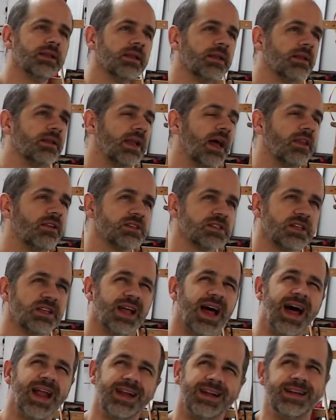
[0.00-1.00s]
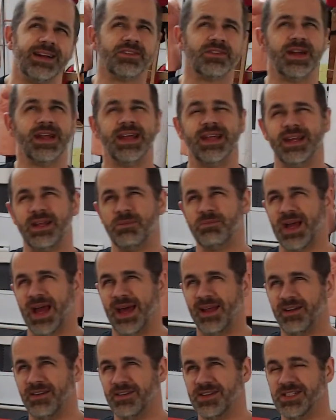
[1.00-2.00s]
Now there's a lot of different hitting
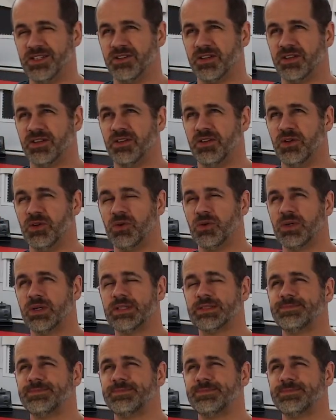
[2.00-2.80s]
patterns you can do,